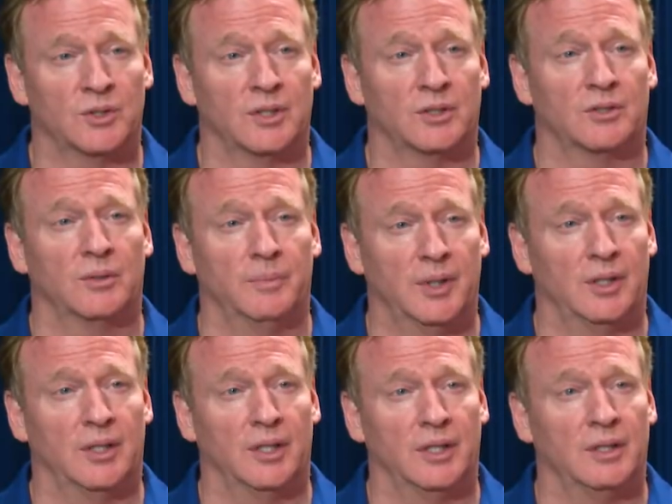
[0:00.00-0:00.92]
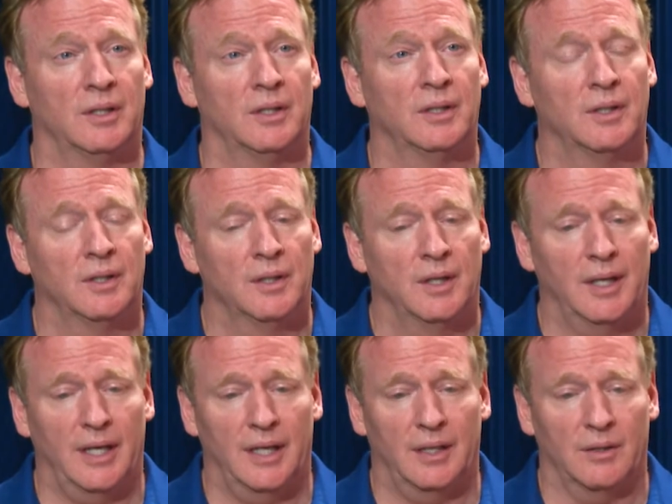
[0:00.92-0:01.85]
in this community
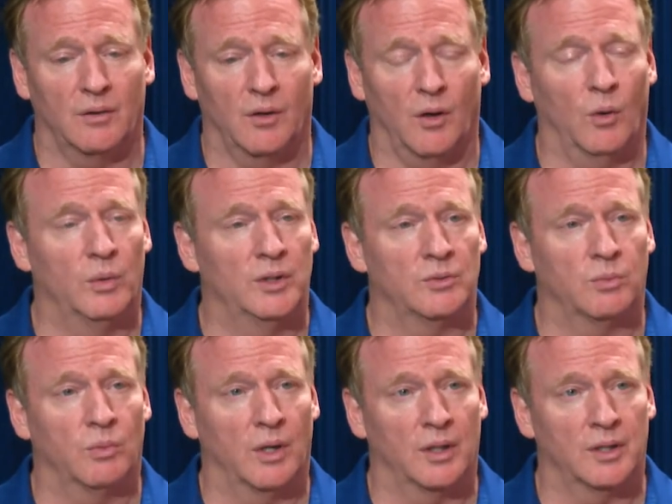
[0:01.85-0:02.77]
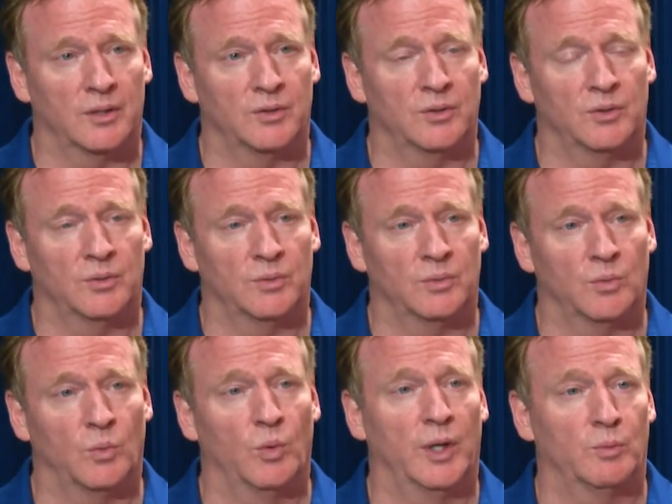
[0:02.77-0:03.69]
and always wanted to
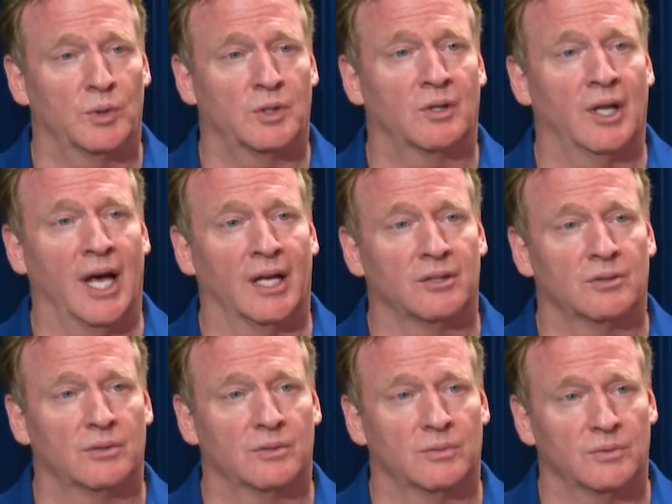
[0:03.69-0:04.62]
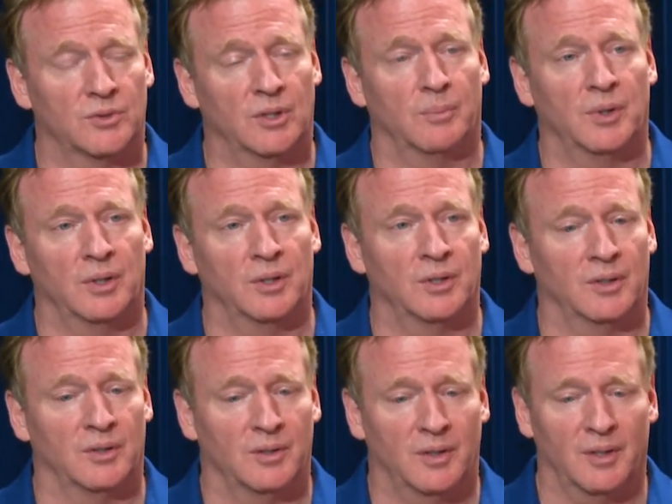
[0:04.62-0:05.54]
win with class and something
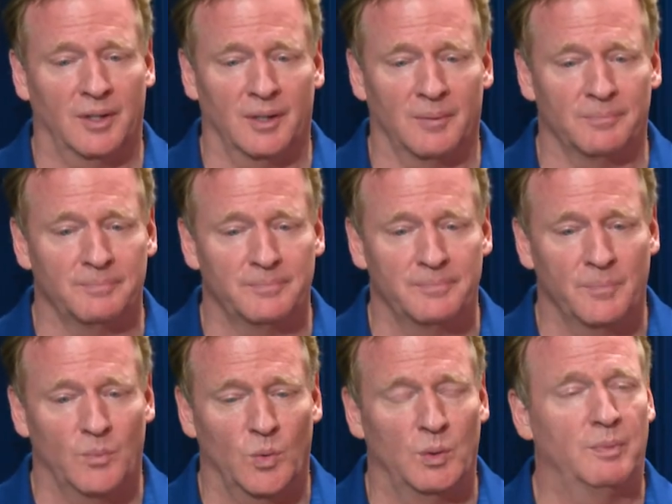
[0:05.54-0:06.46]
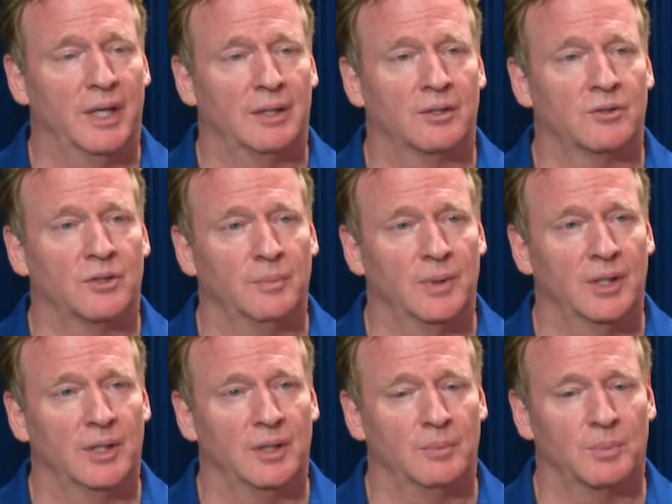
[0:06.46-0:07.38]
that would make this
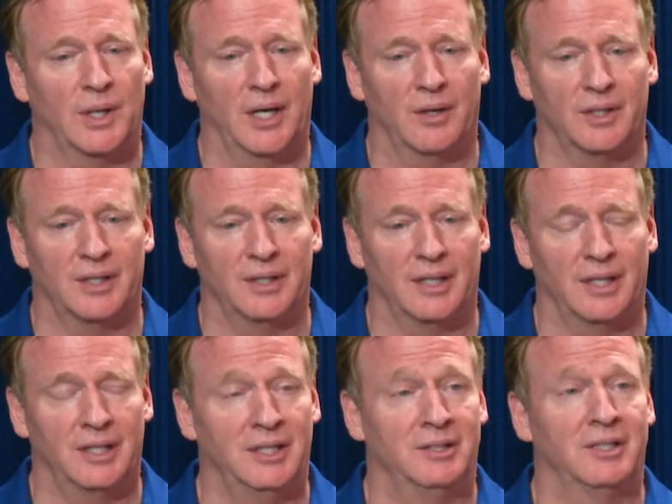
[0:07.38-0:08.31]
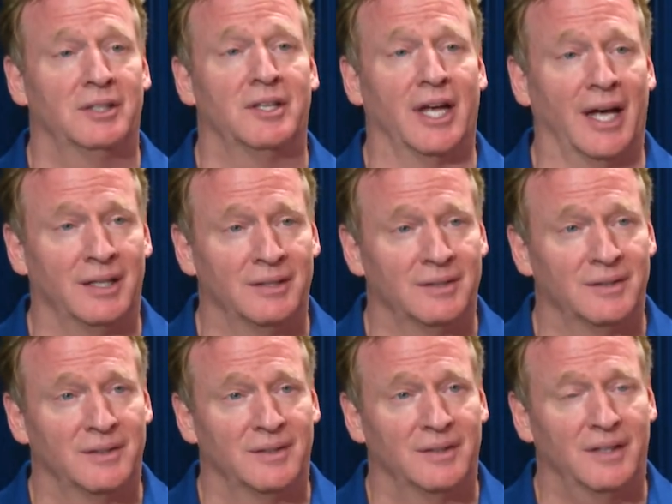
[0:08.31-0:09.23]
community proud, and he did that.
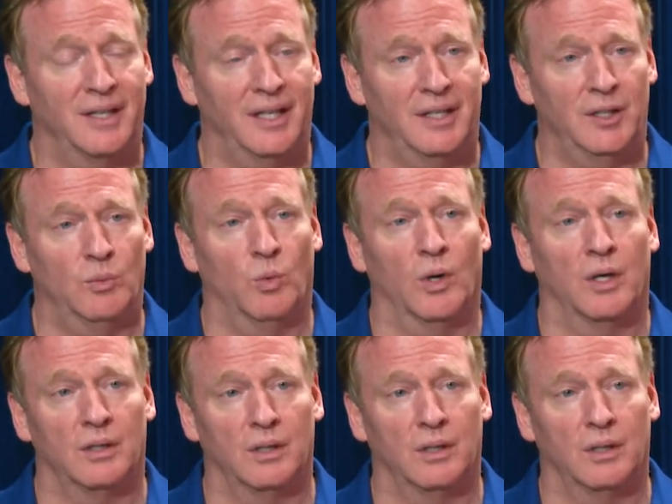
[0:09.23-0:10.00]
And he won